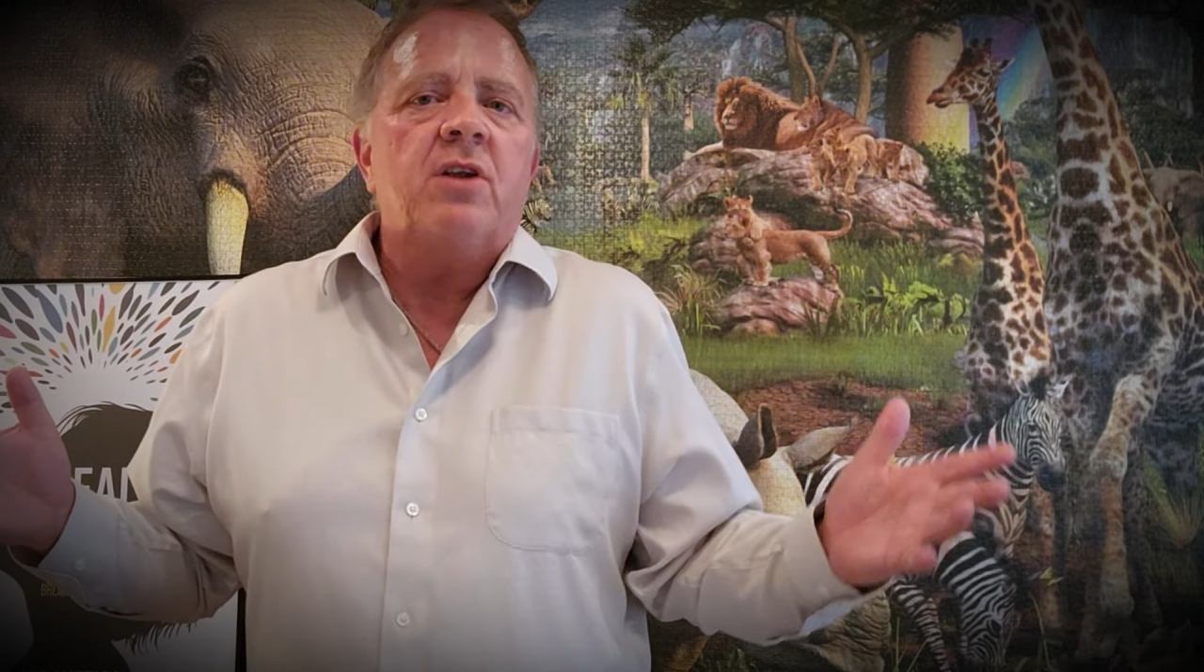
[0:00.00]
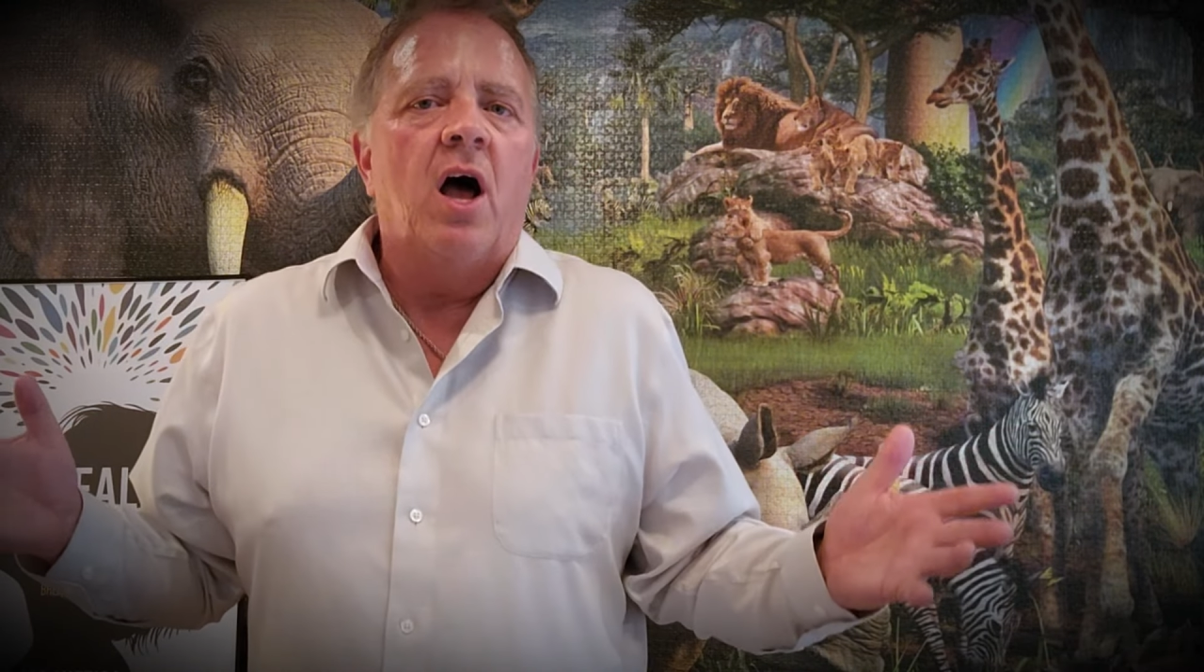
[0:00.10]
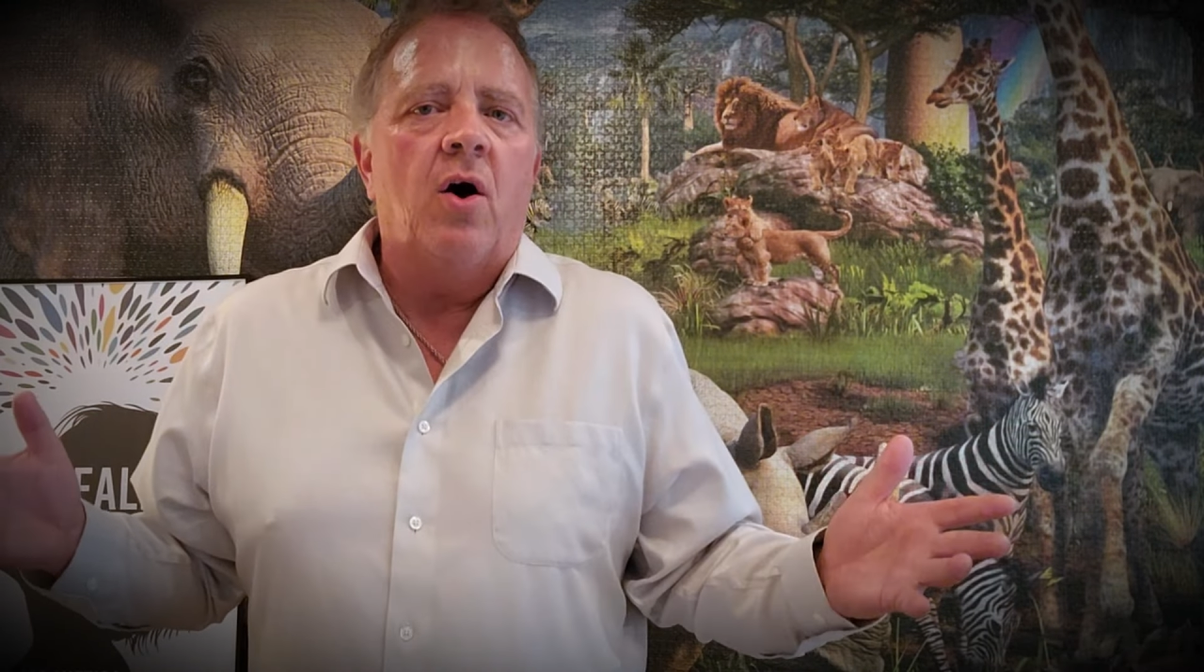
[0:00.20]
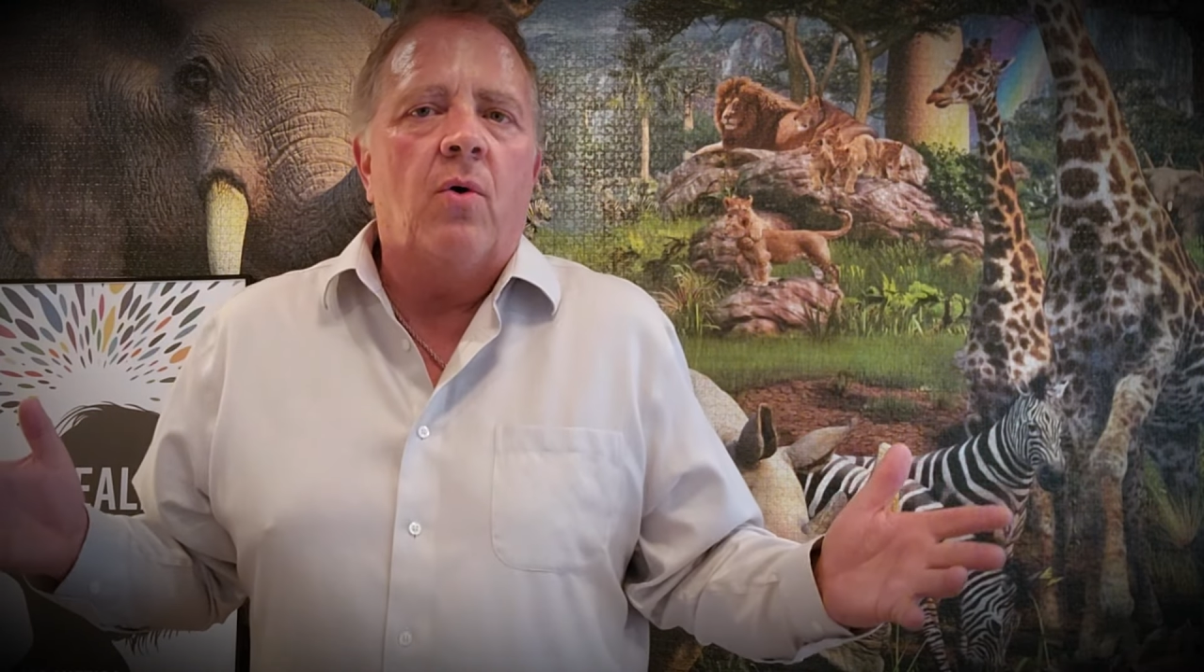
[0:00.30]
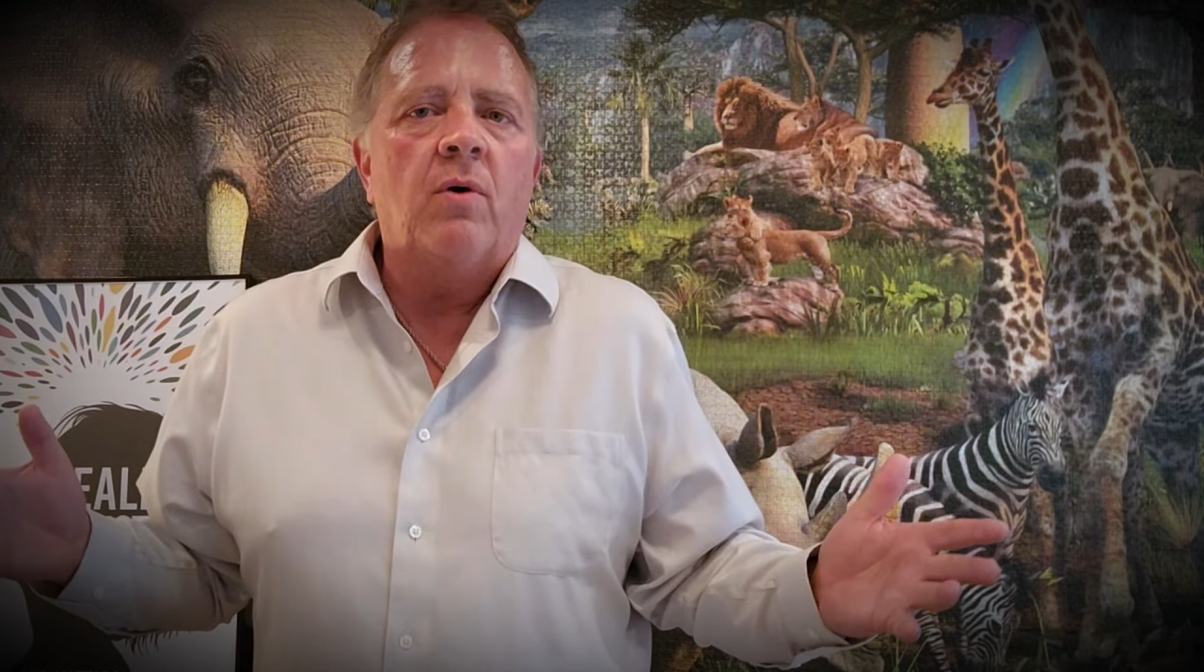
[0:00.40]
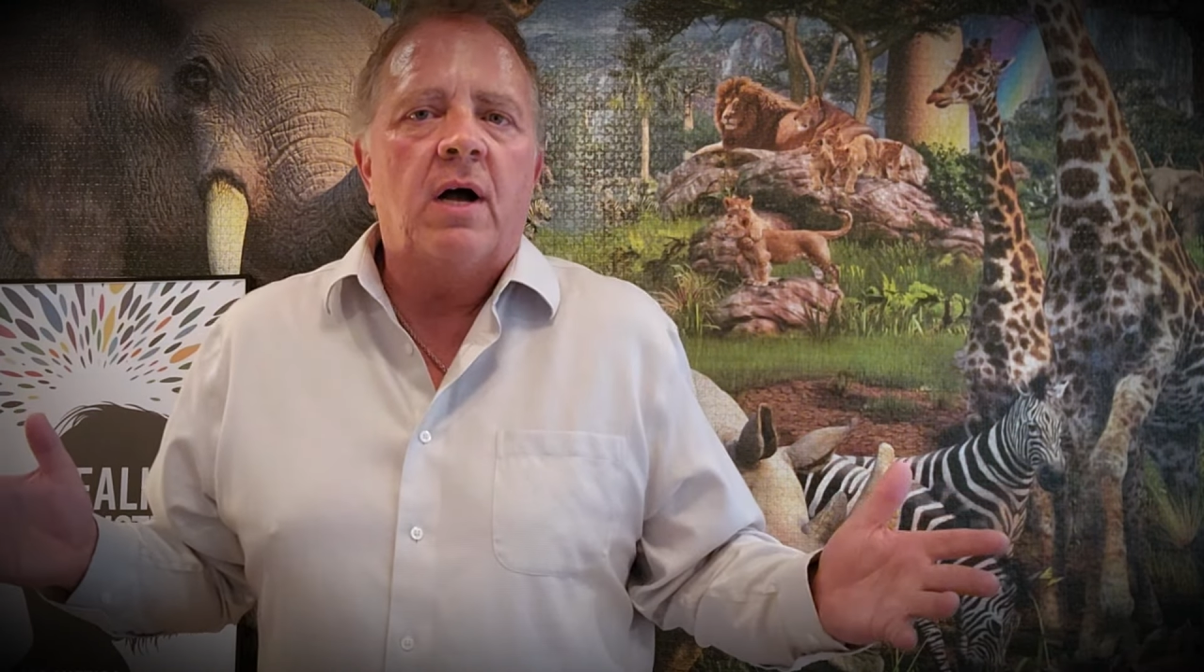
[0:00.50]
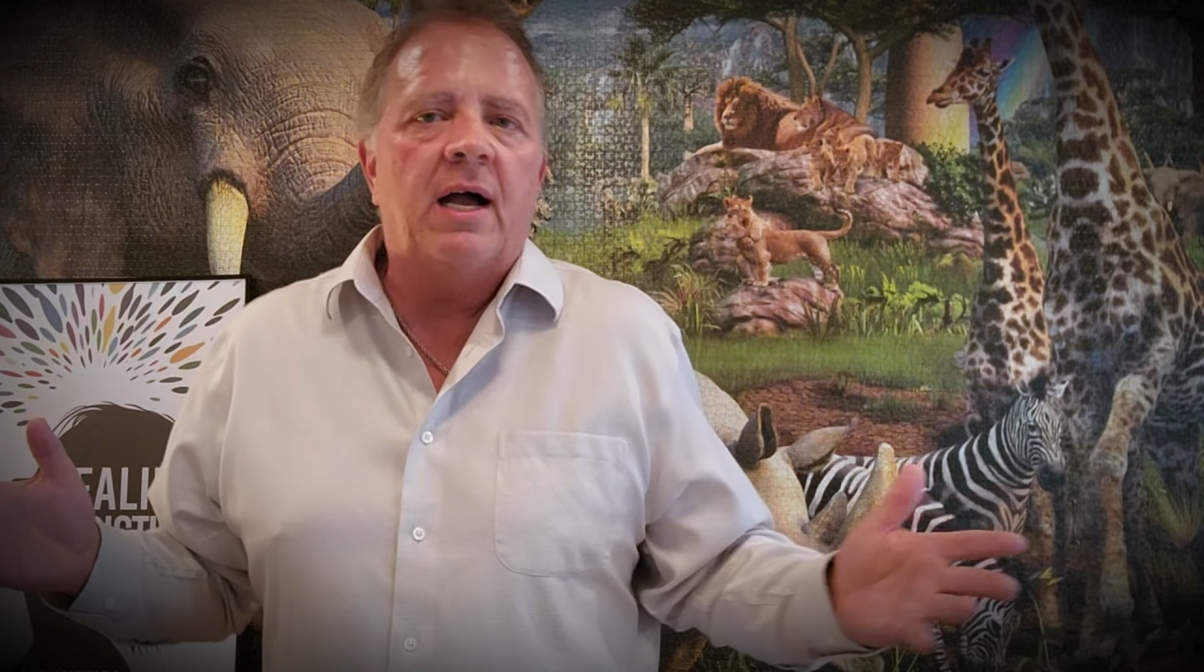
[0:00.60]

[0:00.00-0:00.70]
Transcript: know.